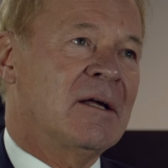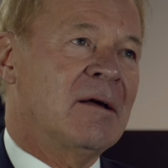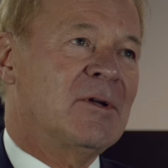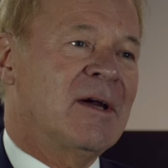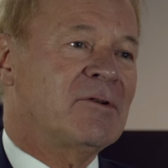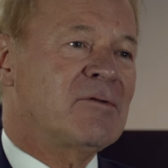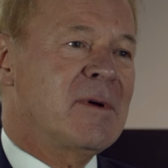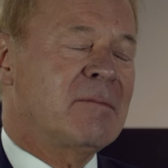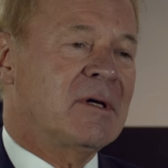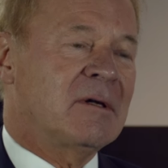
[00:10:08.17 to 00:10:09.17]
I mean, you have to
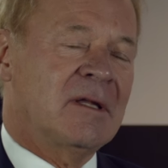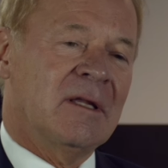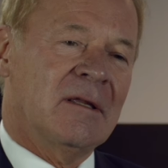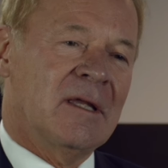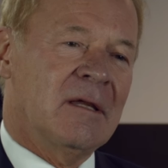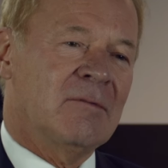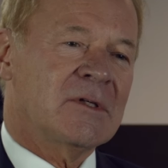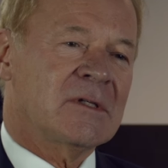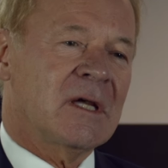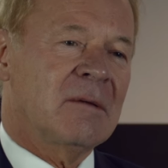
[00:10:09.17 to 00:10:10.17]
remember, here
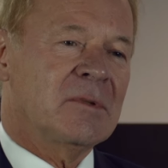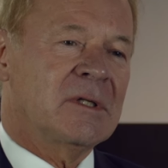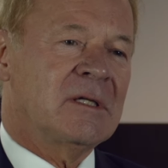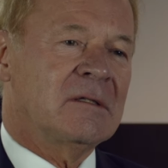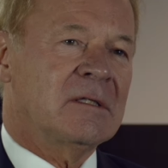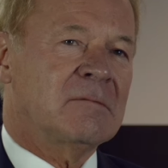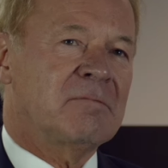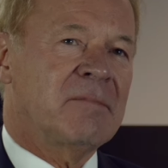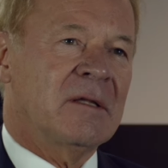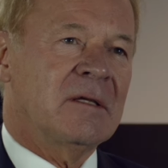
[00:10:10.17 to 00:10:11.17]
was a company that
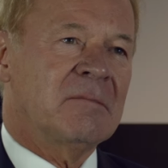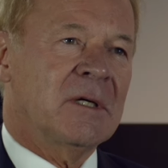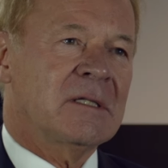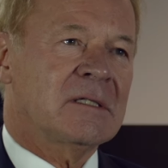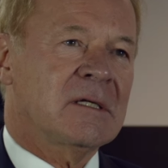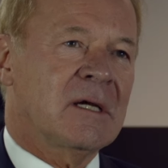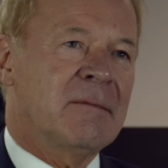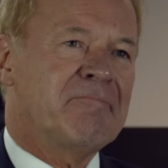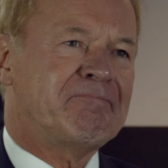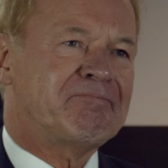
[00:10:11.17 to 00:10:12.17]
I think by the
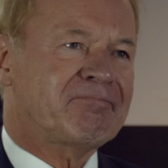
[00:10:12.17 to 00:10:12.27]
time,